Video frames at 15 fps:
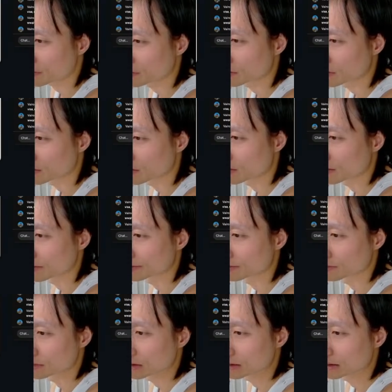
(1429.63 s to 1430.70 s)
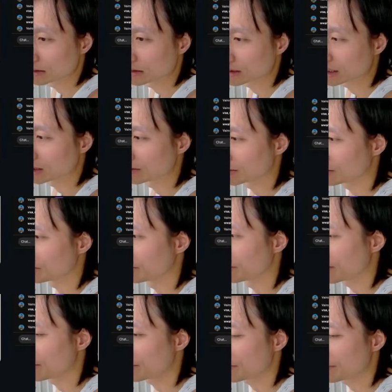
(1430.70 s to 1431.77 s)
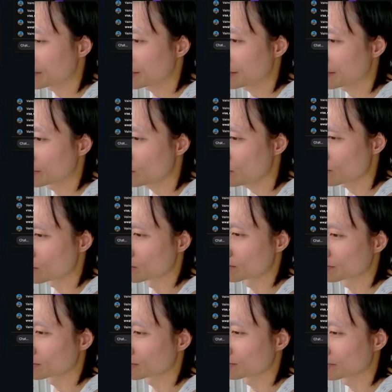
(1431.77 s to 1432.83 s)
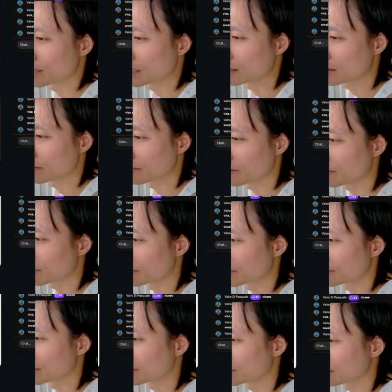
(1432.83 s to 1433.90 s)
Okay, we've got memory. Ooh, edit memory.